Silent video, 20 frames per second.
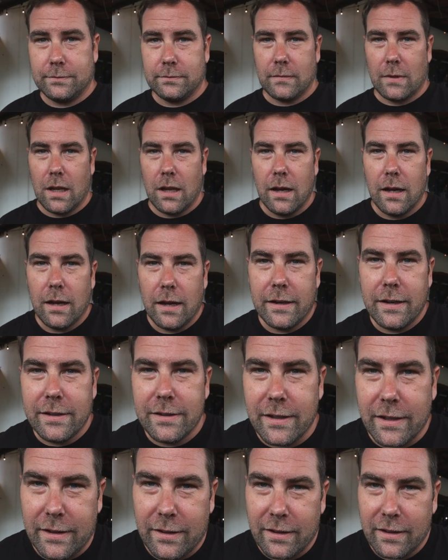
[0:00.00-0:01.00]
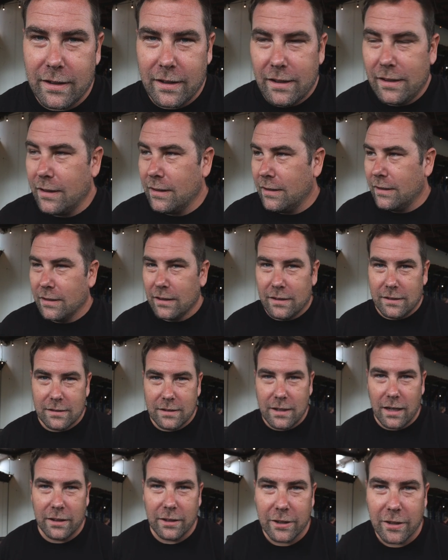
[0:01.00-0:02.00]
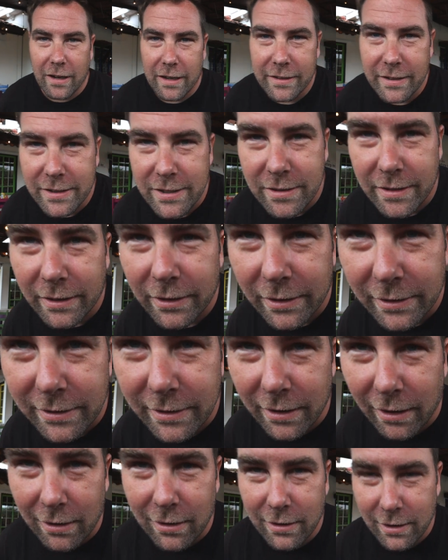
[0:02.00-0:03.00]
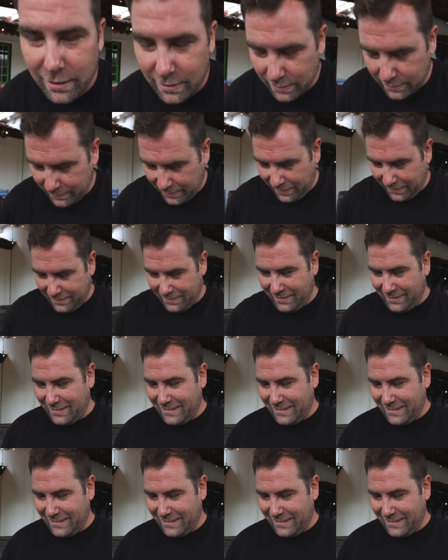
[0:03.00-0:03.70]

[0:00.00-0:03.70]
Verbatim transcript: I need to have not, well, color grade no this so I look darker. In May.